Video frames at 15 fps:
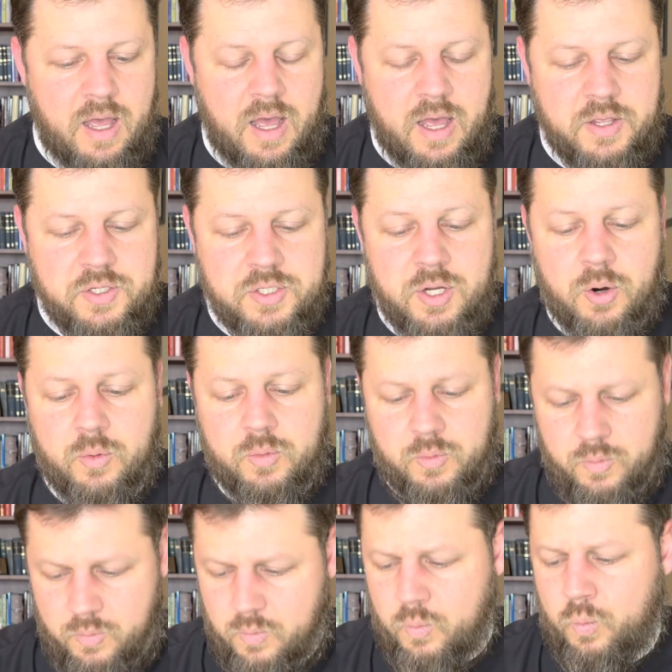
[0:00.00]
Uh, so
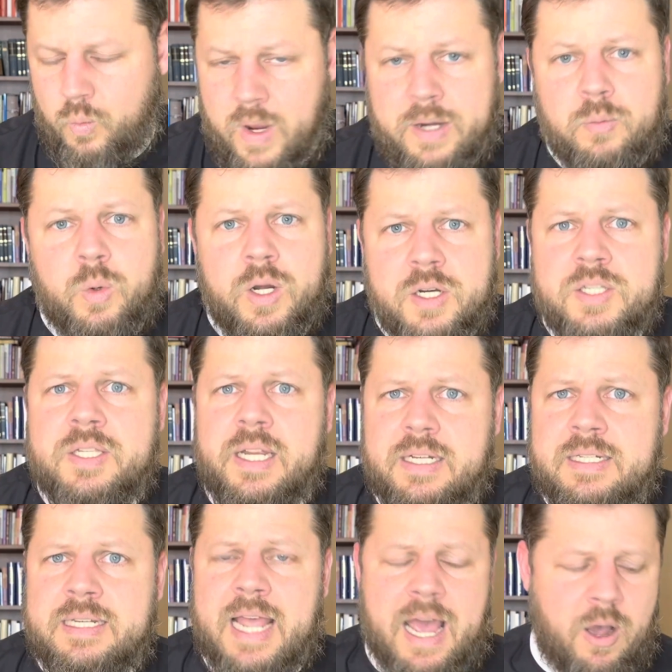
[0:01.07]
when we're
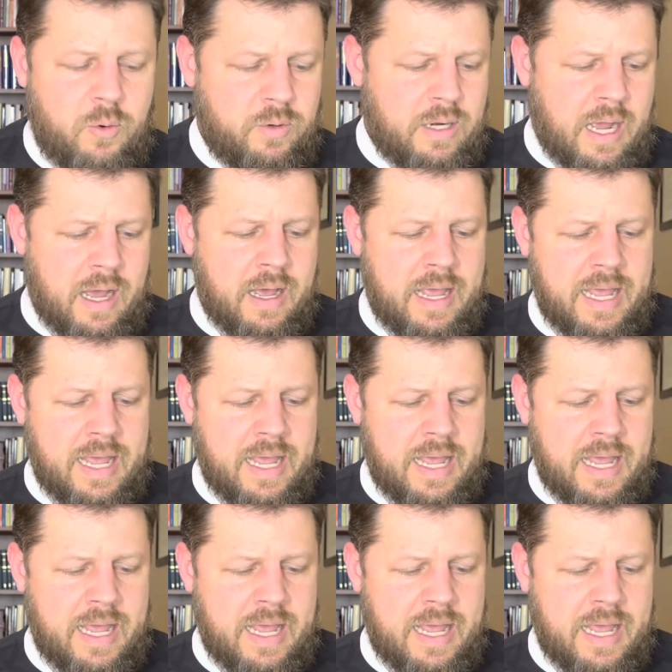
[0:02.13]
sitting down, uh,